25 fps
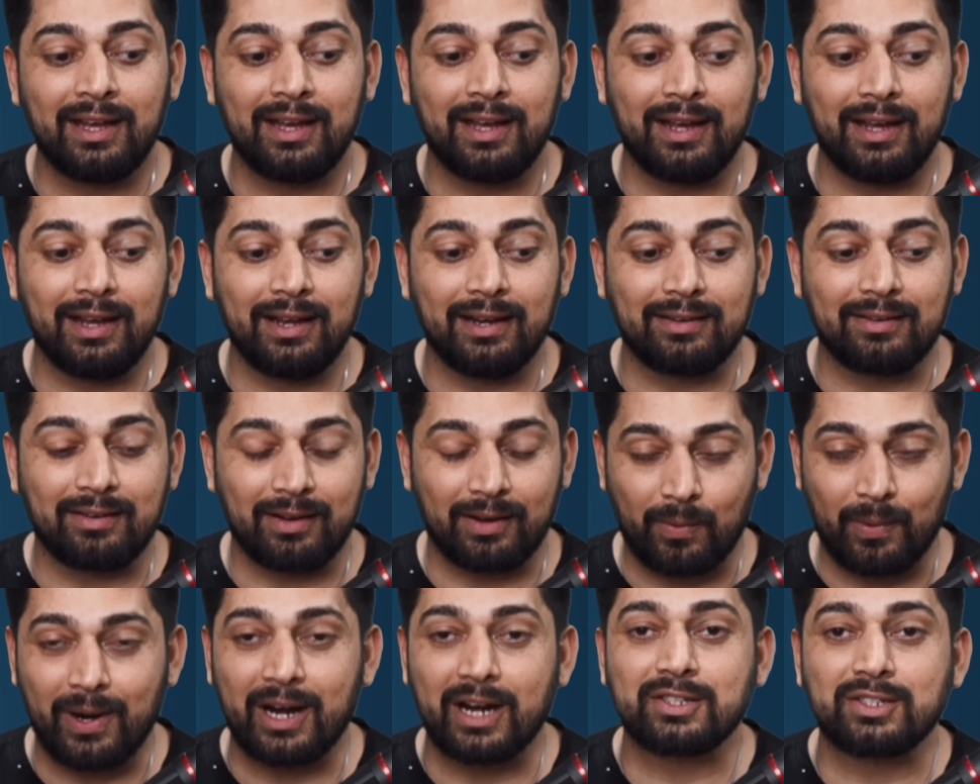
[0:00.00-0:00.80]
It
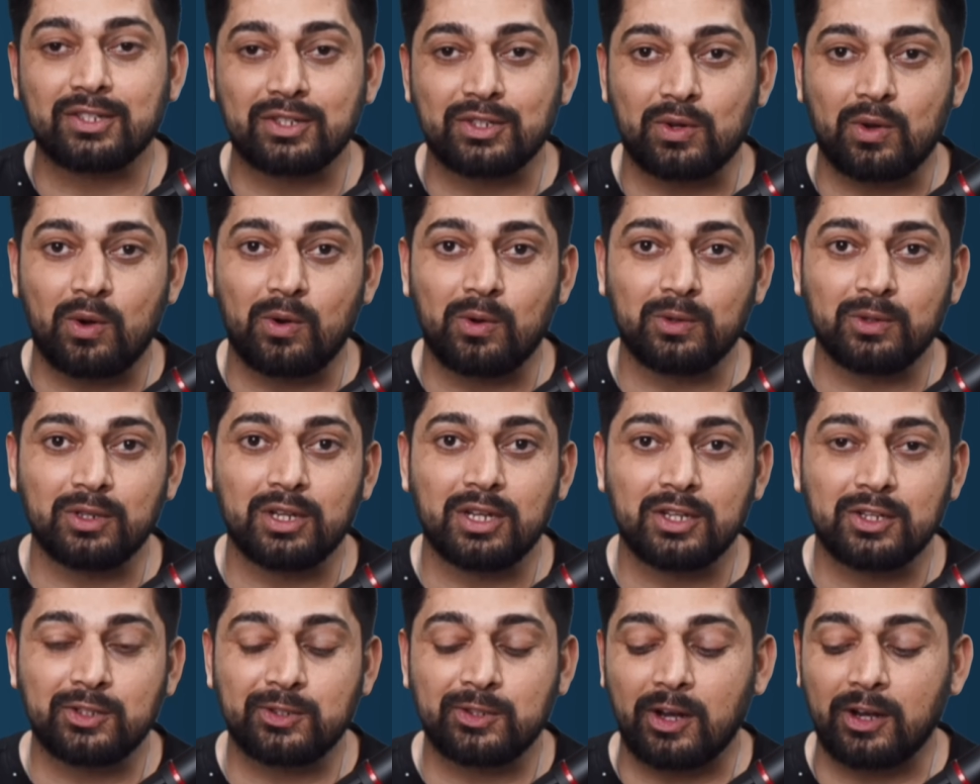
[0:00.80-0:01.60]
requires its
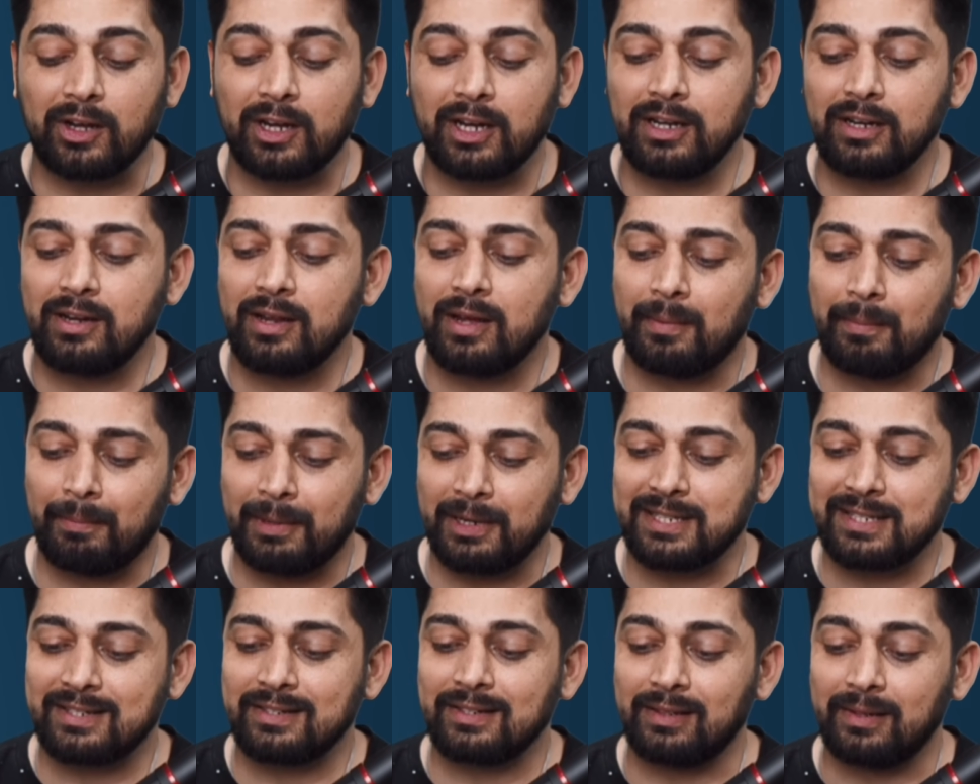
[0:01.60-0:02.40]
own socket,
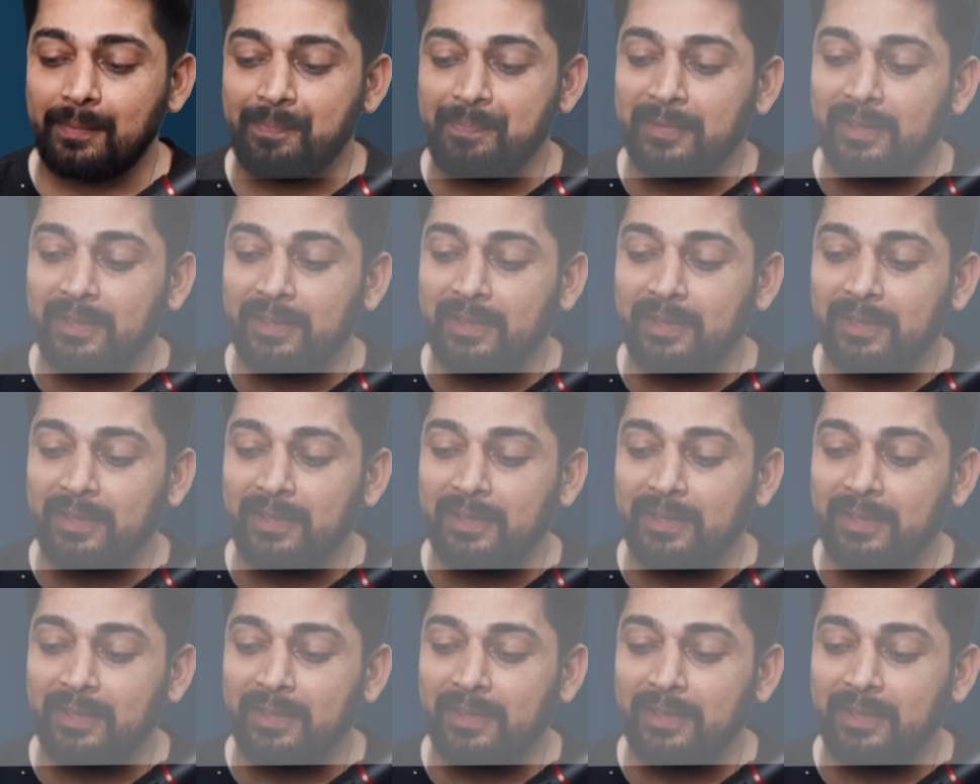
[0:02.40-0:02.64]
but still,